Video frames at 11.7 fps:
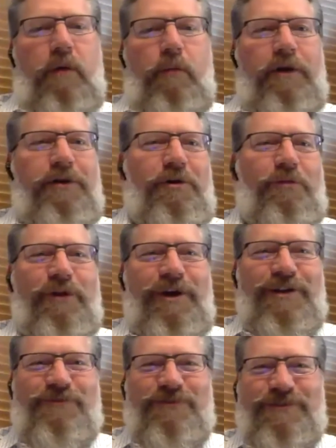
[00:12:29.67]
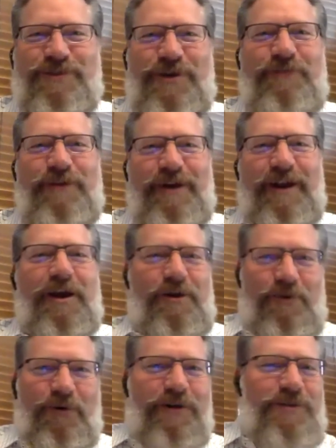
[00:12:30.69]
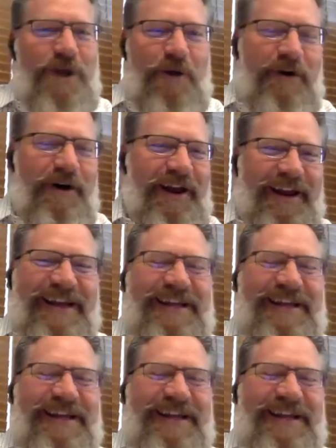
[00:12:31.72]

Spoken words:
about my dinner plans for this evening, and I can know I stopped by.